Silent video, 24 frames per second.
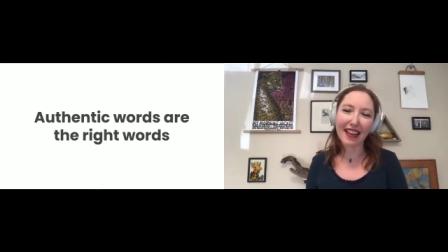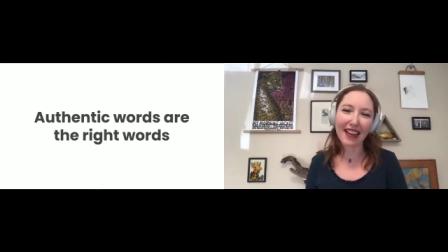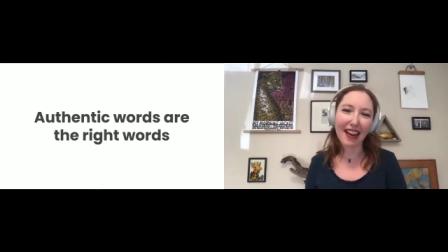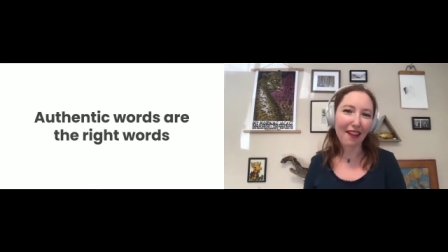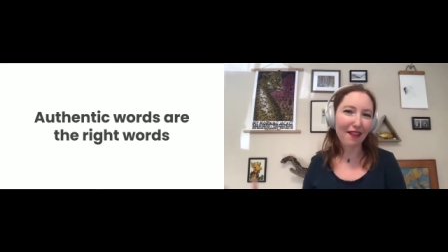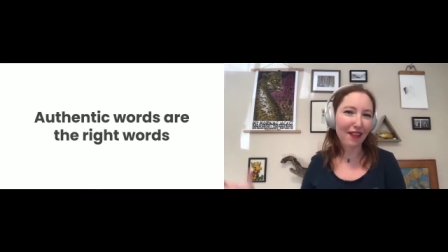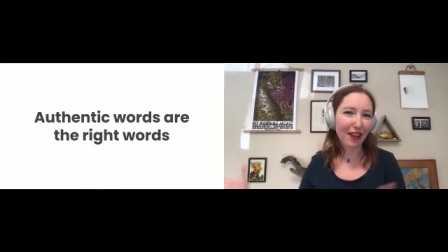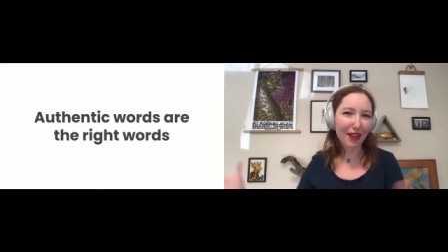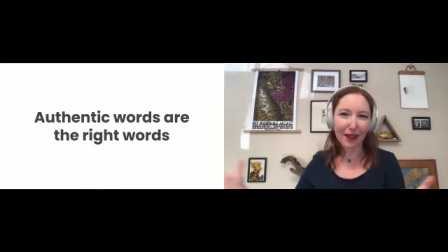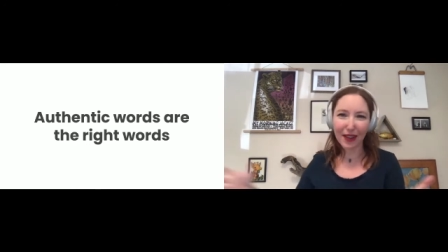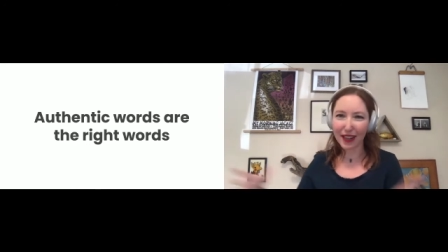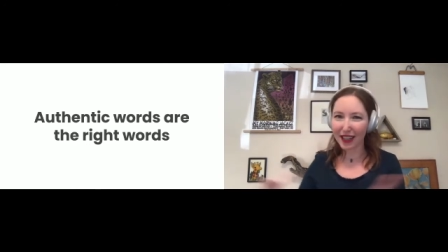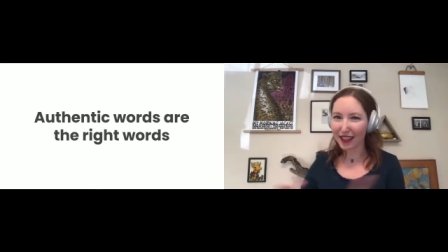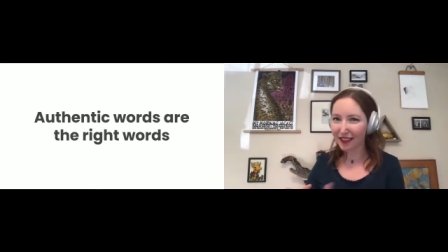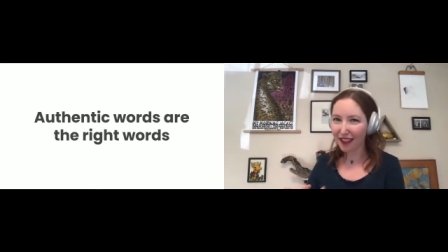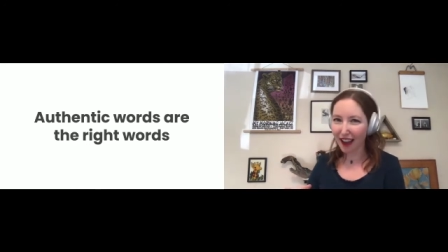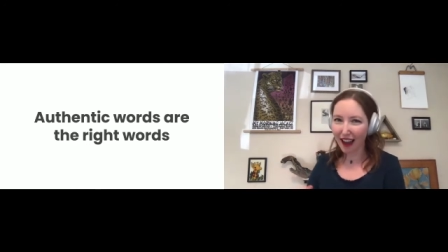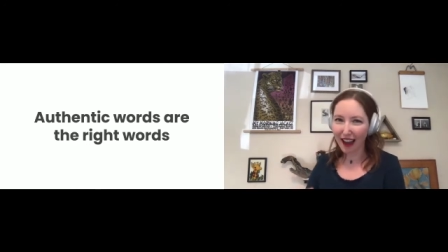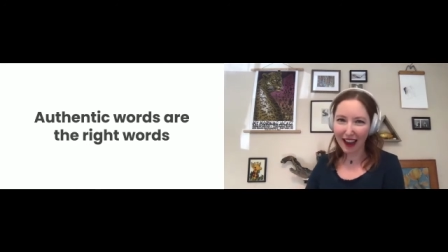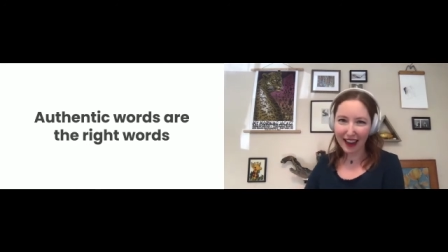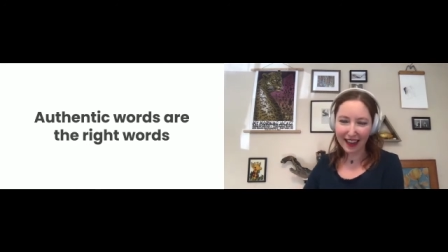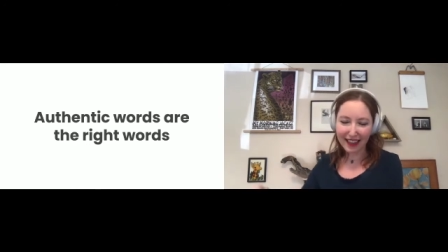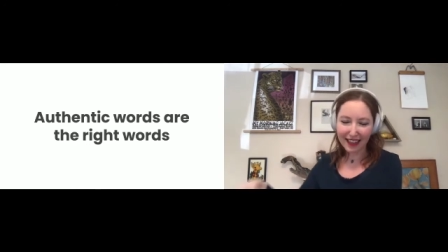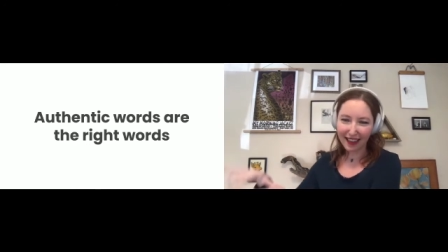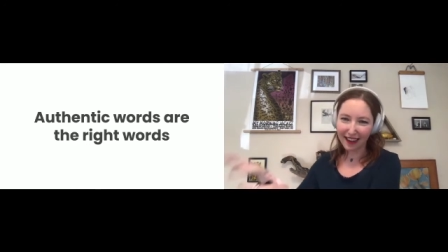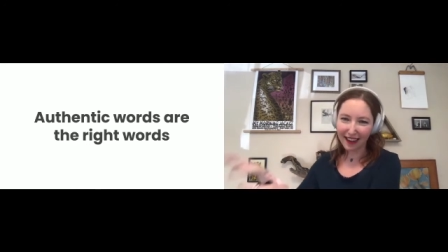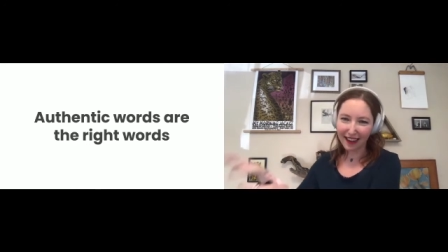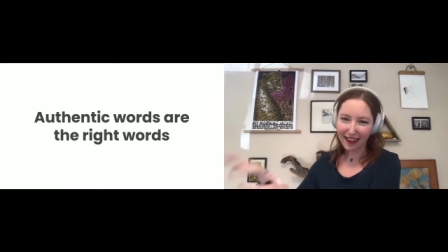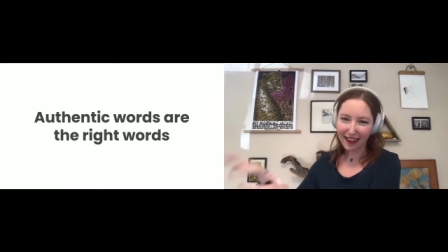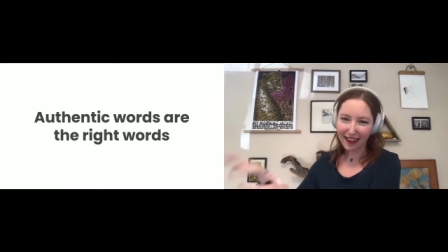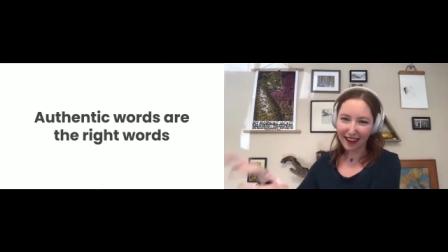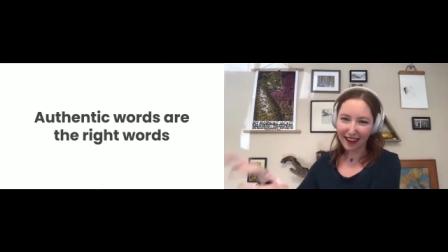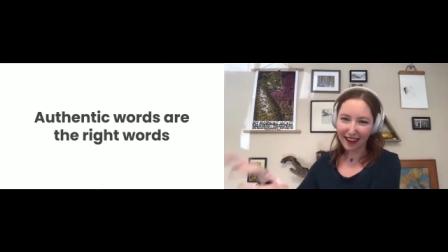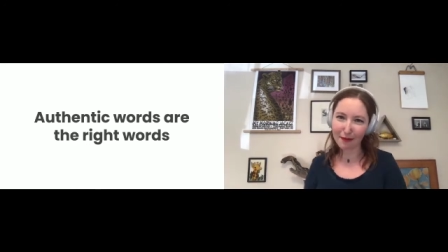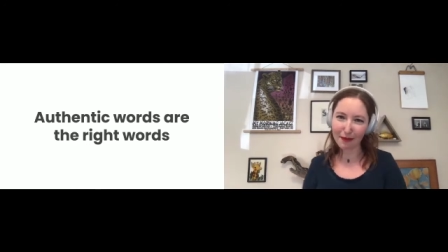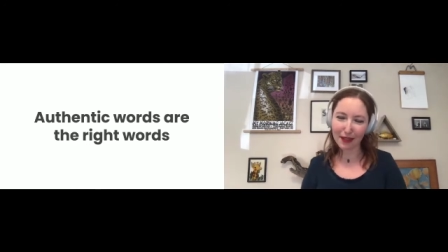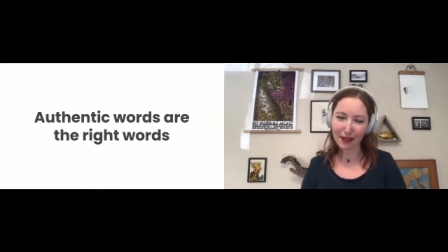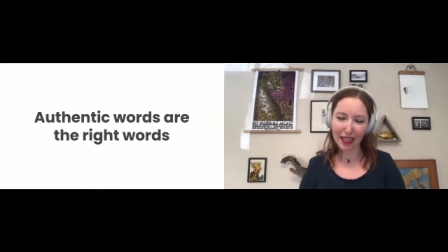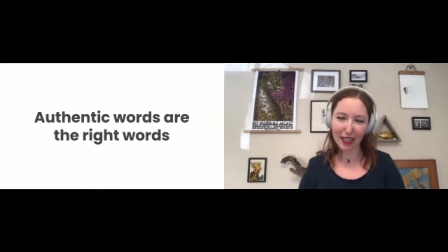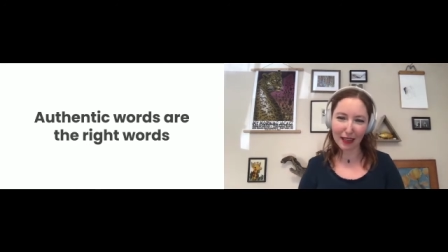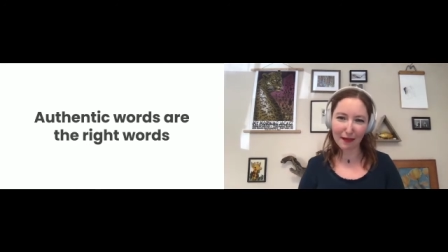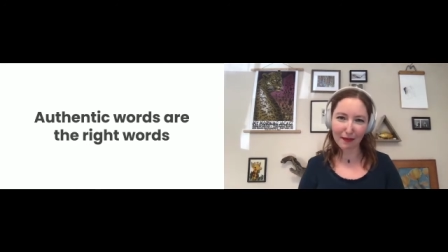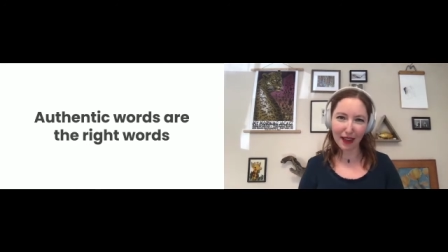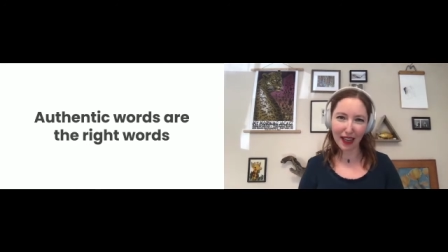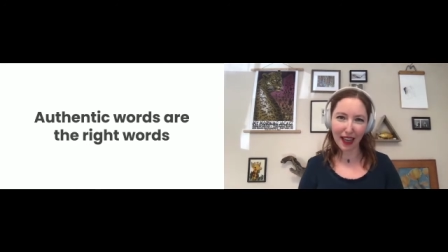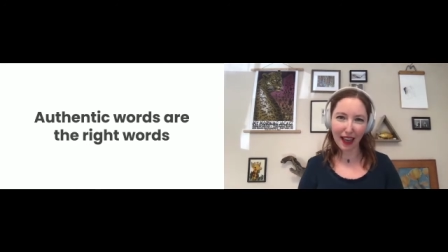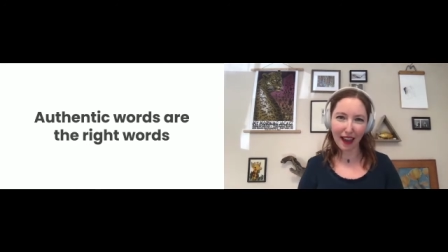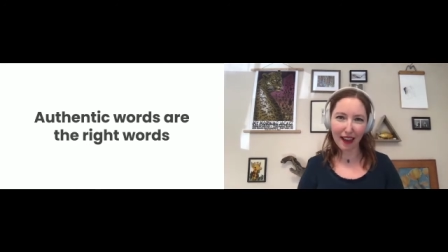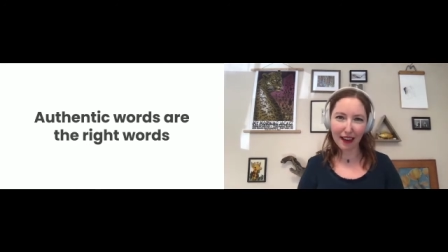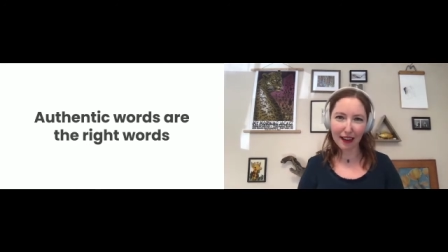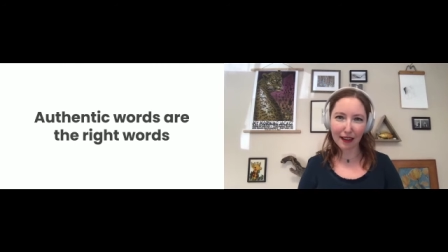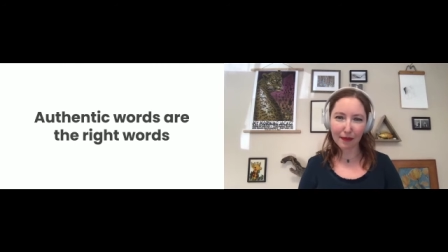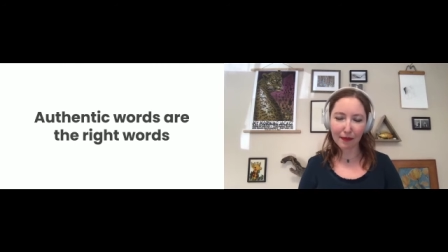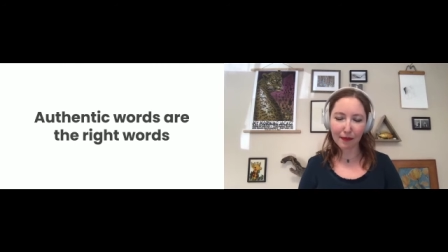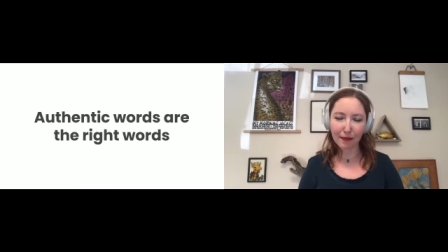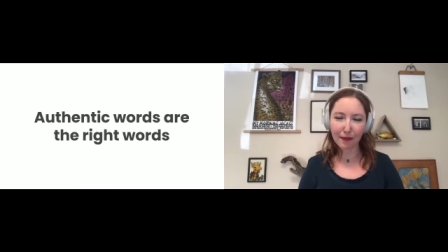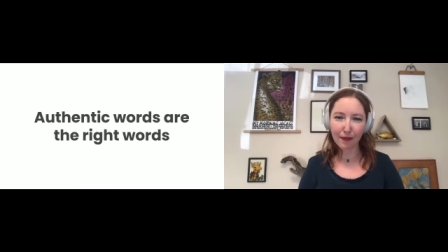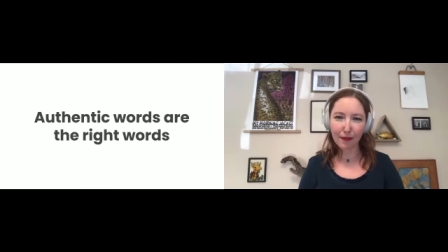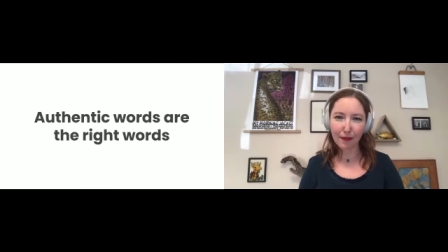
and everyone aligned and on the same team again.